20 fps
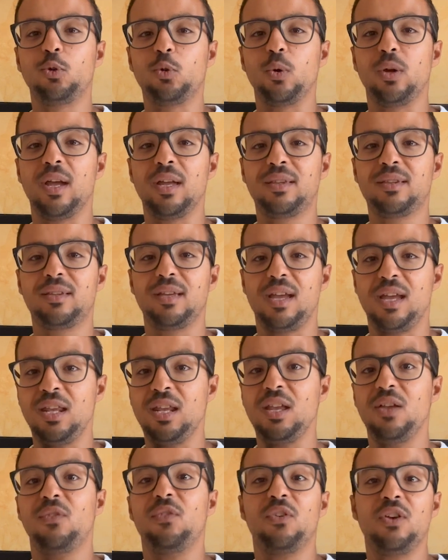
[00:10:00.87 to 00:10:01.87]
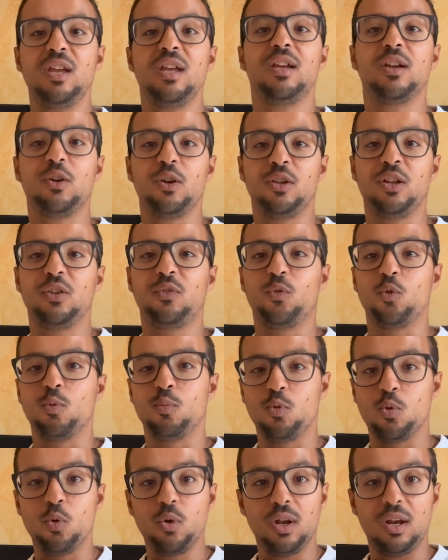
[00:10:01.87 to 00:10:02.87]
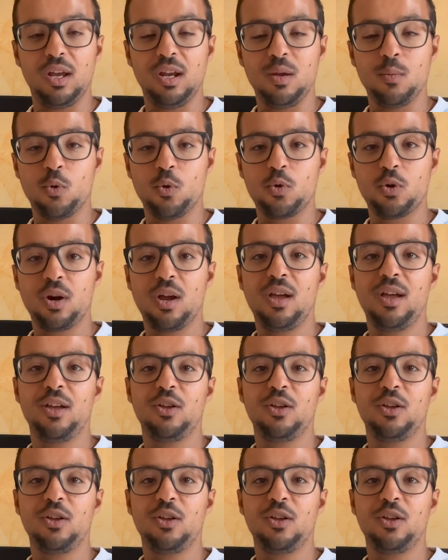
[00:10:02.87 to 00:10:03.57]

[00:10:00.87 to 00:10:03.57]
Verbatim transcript: to get any free credit from Google anymore.